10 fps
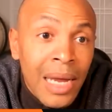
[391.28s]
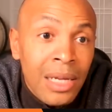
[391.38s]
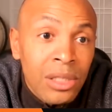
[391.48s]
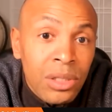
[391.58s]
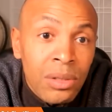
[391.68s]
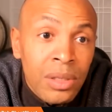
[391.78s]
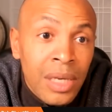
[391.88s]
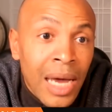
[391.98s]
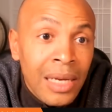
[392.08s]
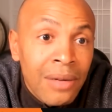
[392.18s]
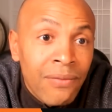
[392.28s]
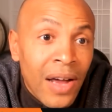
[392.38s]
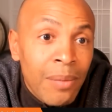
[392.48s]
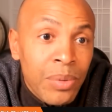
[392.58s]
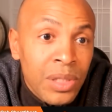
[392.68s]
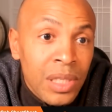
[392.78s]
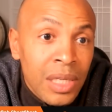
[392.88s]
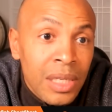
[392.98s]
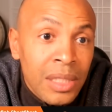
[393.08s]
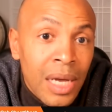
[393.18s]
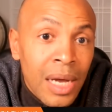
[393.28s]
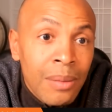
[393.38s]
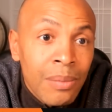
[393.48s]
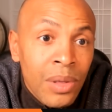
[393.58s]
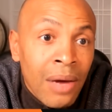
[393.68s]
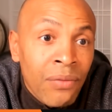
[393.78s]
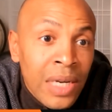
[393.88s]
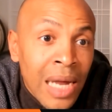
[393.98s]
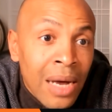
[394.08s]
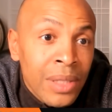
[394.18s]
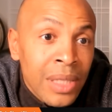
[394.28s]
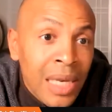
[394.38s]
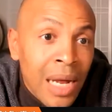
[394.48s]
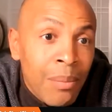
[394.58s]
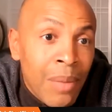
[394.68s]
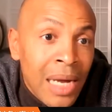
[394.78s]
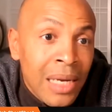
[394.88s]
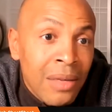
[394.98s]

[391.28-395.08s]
answer 95% of the time. Every now and then I don't